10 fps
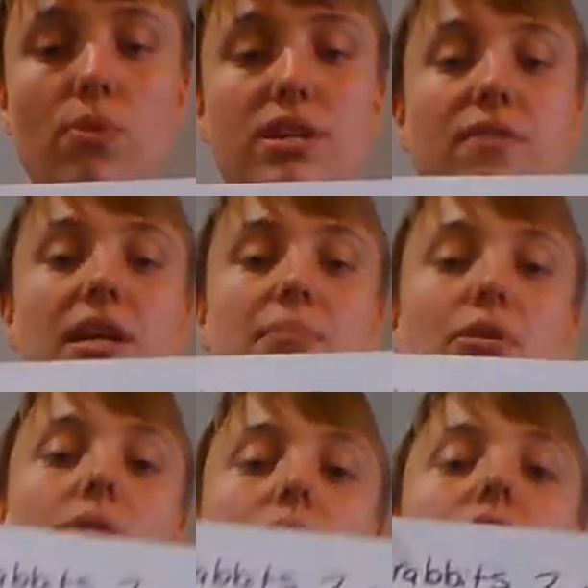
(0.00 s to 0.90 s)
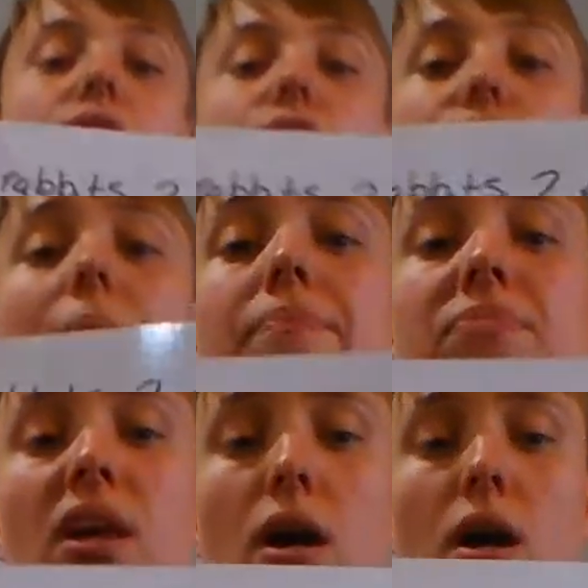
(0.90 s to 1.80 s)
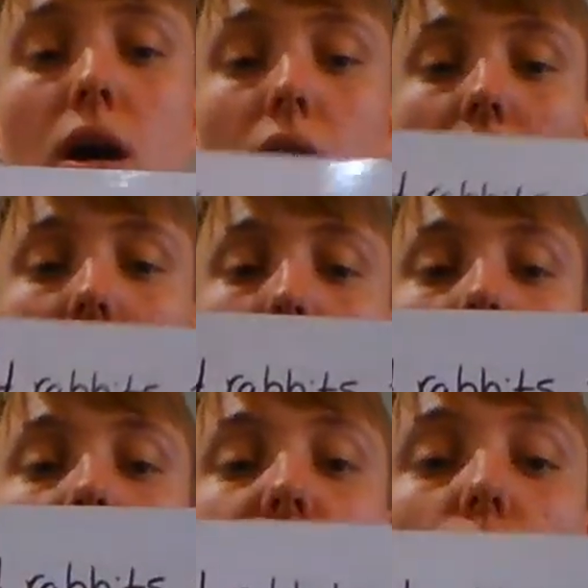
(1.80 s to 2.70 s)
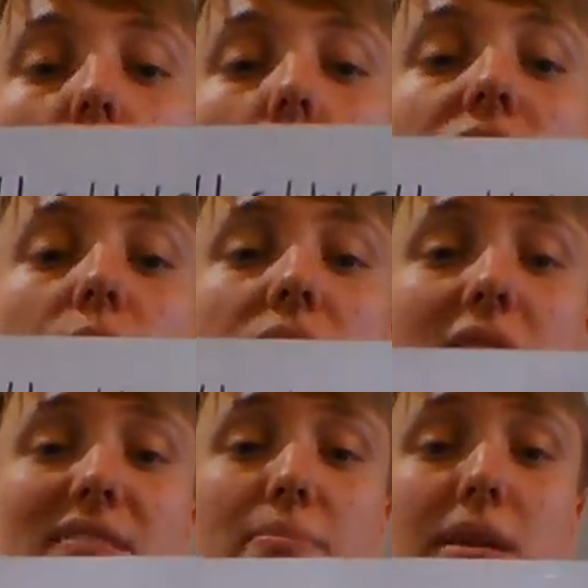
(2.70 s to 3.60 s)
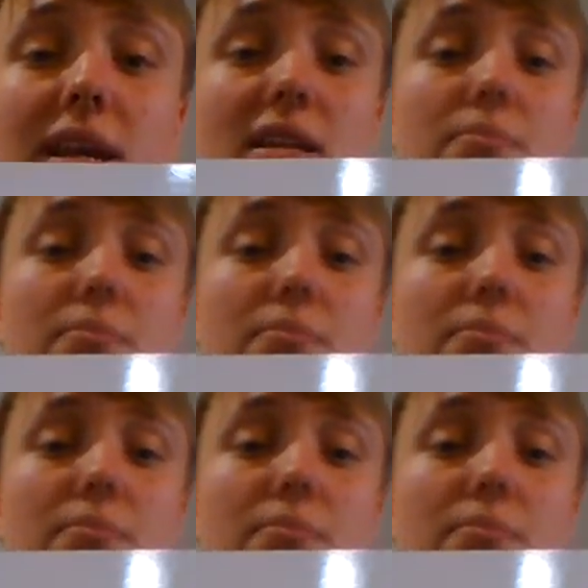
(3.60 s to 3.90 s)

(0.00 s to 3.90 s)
when you're writing the only word you can do that, um, you always want to have it be a